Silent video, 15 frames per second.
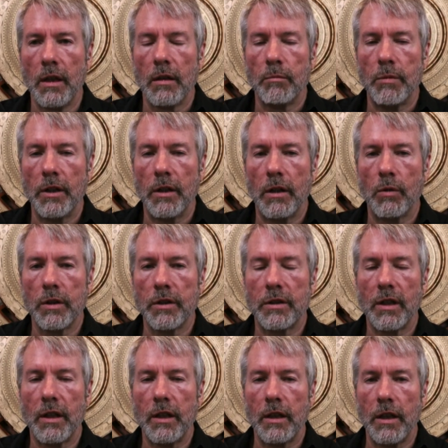but no
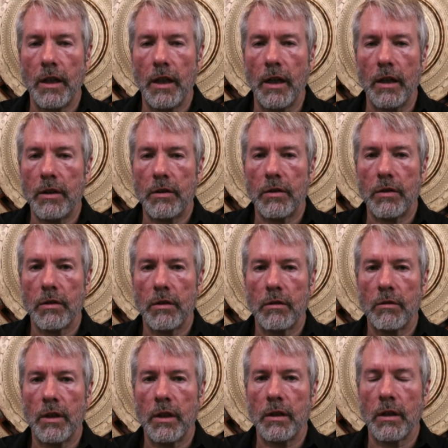one's done it yet,
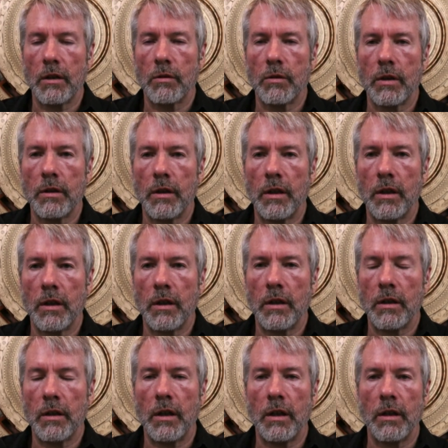right? No one,
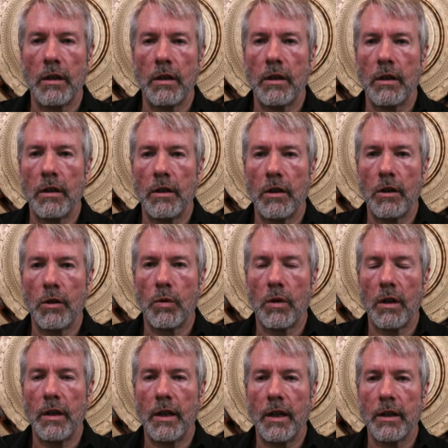and no
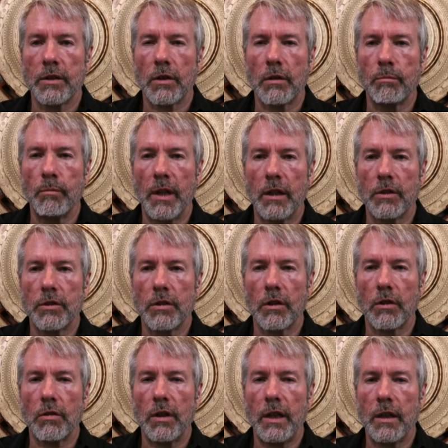one has managed to
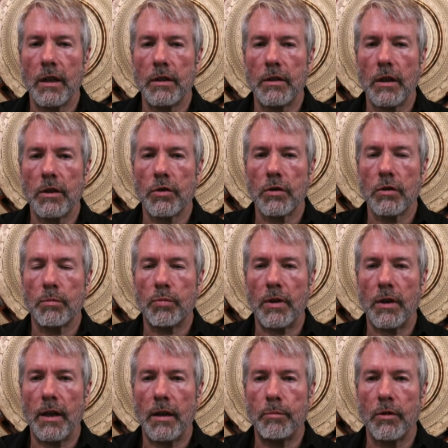create a digital
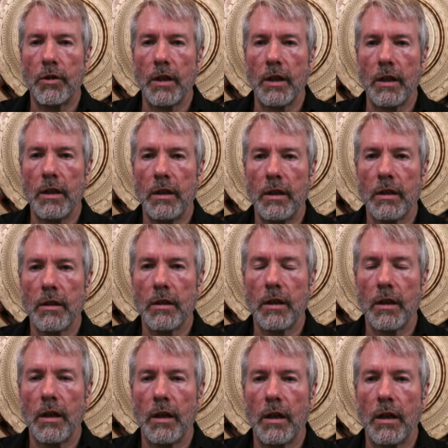property
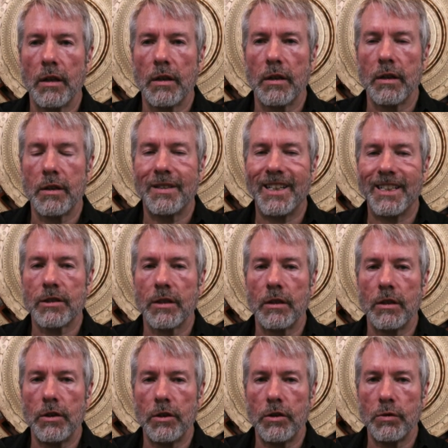that doesn't
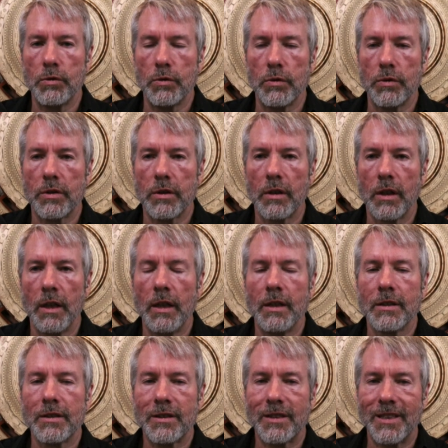use
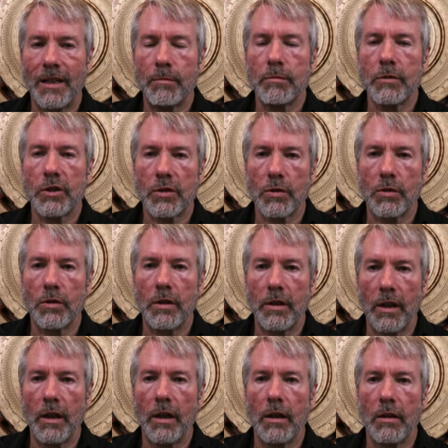some sort
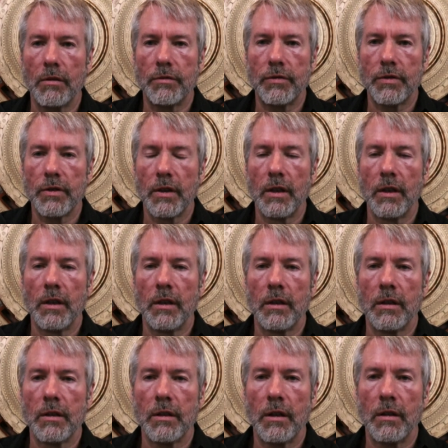of
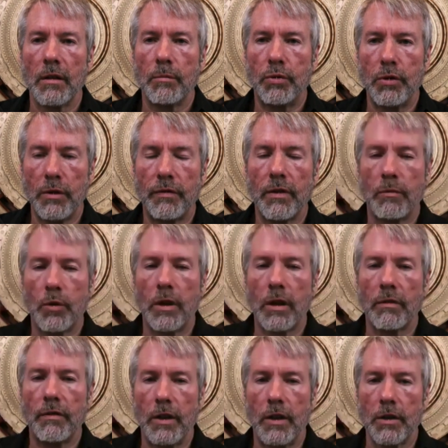proof of work
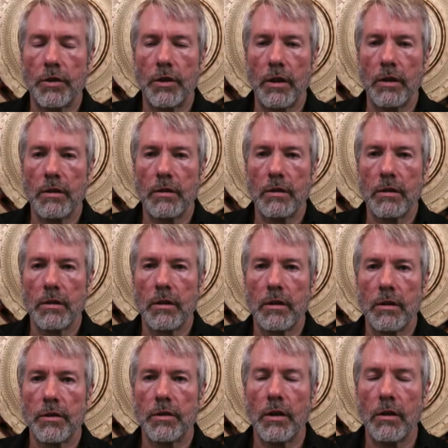function.
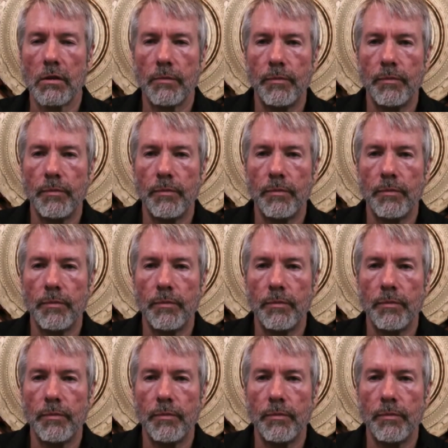So